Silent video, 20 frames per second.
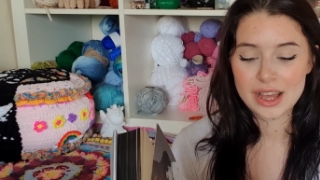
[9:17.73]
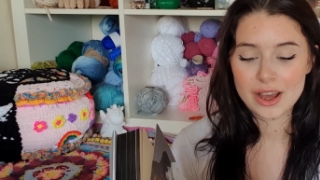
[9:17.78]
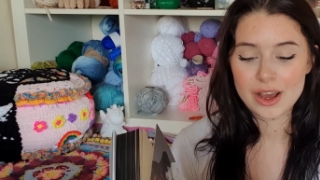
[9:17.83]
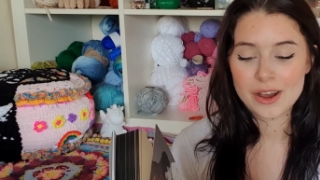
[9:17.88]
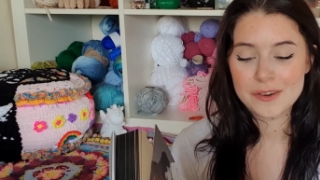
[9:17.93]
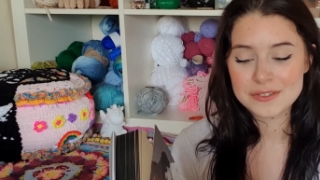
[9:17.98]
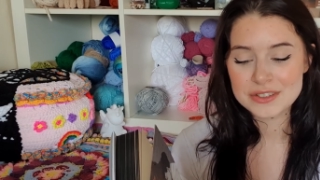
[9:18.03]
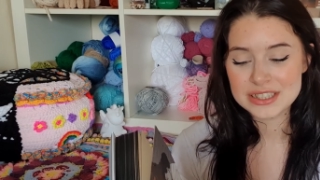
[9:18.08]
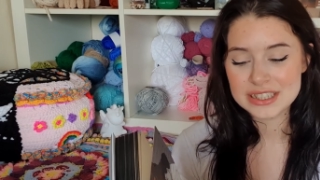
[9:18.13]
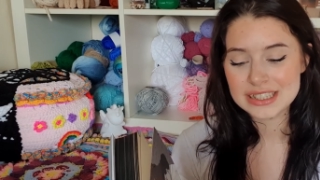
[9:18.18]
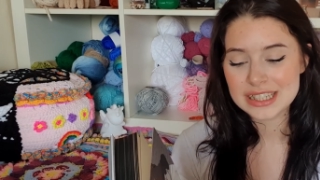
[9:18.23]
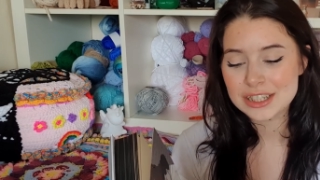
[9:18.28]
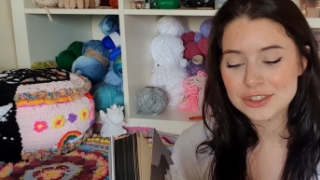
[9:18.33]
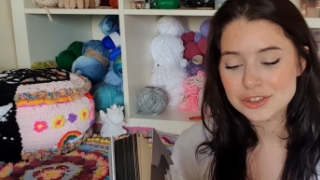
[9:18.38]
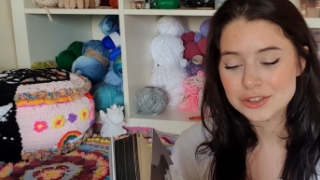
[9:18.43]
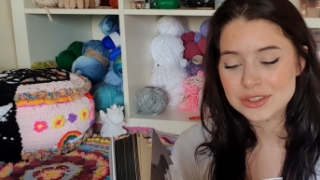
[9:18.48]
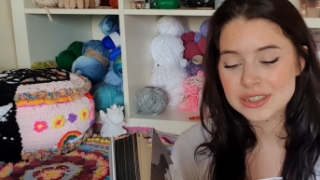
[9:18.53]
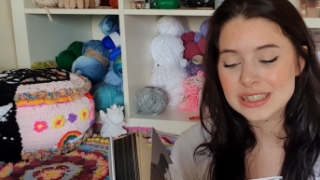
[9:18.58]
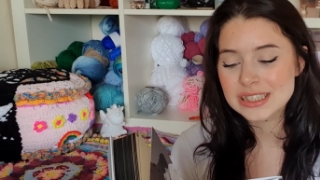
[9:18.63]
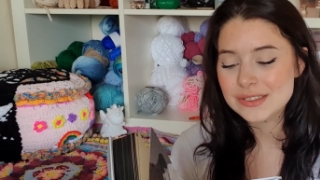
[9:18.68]
After
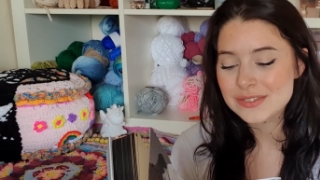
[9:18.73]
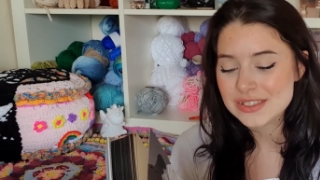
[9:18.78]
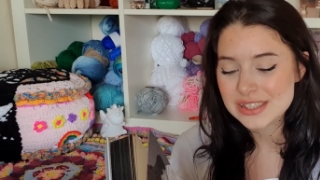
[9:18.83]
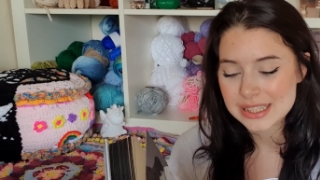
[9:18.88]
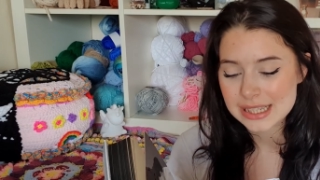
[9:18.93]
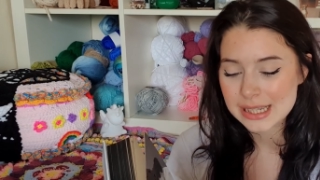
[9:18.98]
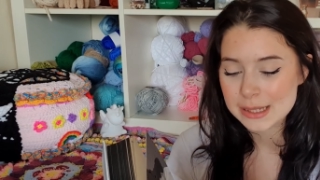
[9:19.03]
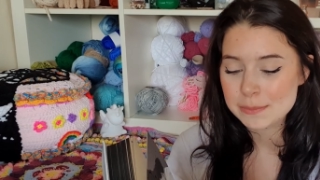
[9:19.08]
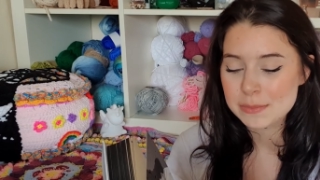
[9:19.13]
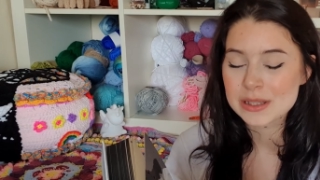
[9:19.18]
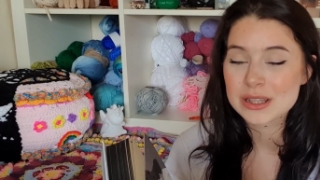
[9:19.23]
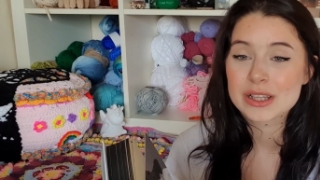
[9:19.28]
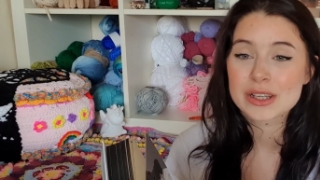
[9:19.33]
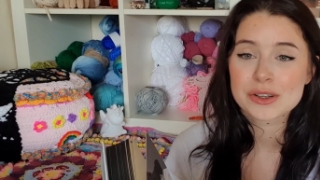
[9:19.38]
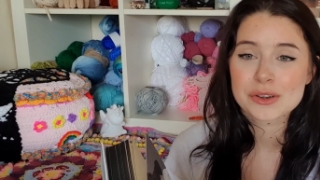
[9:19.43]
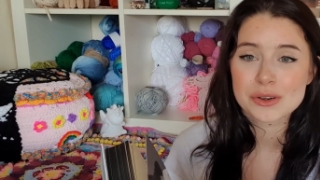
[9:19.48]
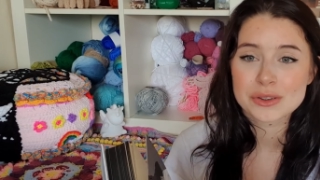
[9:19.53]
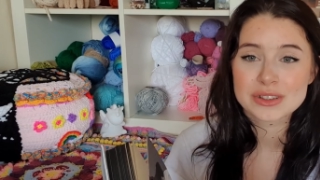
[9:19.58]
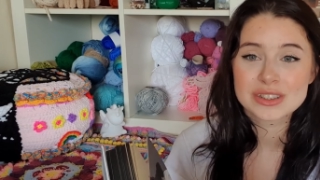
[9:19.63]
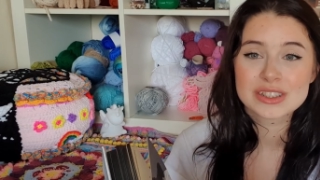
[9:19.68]
centuries of sleep, the
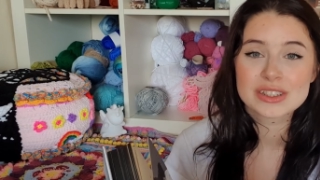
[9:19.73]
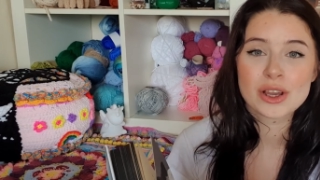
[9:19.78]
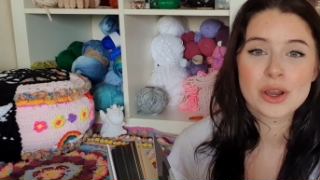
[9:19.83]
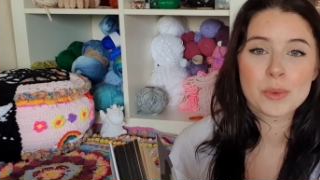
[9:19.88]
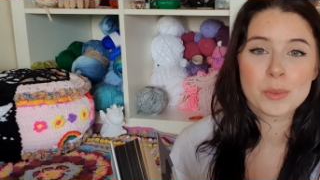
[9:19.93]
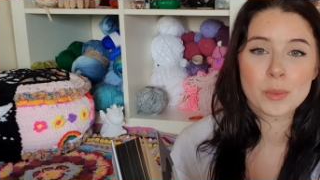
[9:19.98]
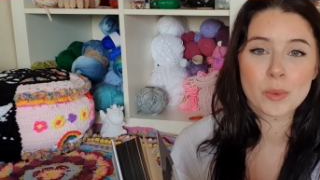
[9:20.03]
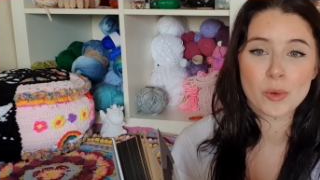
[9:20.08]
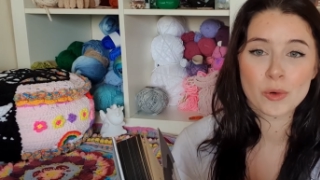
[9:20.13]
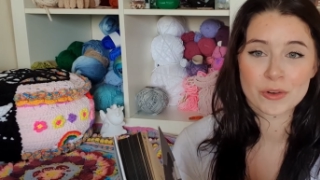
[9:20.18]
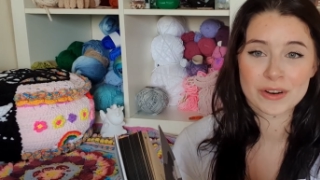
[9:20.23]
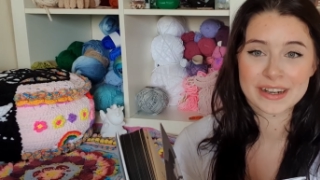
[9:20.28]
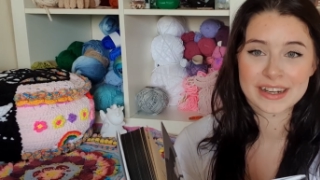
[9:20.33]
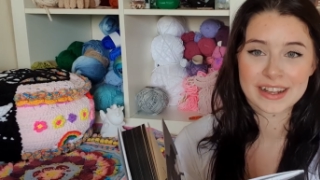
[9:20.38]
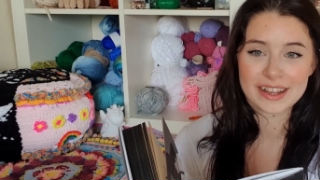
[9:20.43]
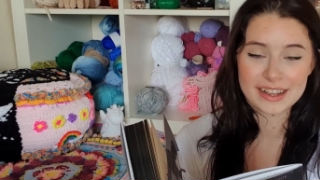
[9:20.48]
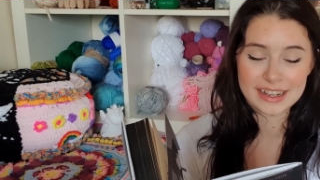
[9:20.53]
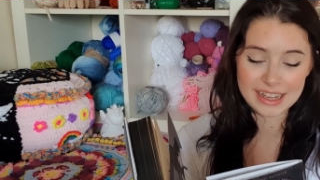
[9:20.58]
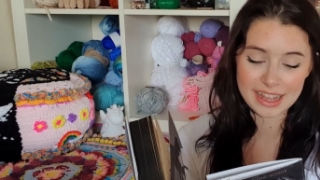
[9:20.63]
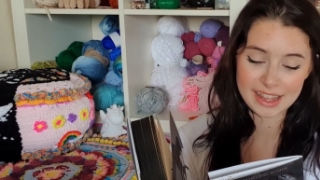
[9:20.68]
gods are warring
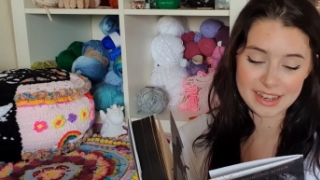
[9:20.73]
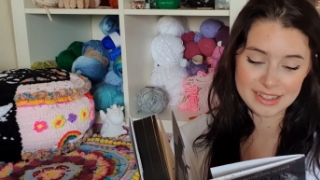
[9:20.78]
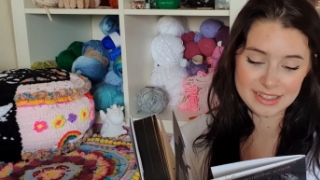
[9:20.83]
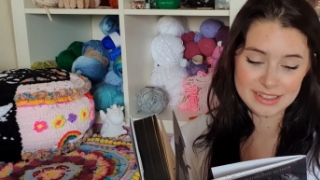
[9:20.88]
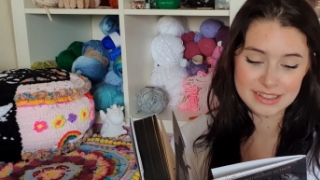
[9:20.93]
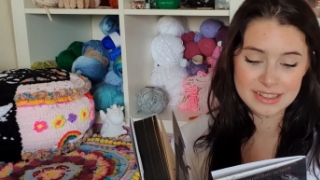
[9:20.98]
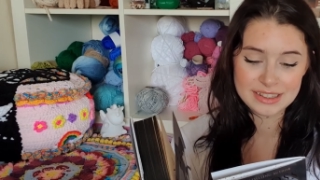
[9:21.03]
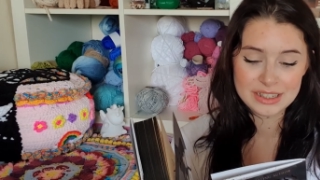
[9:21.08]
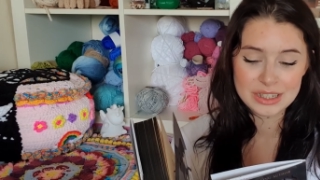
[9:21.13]
again.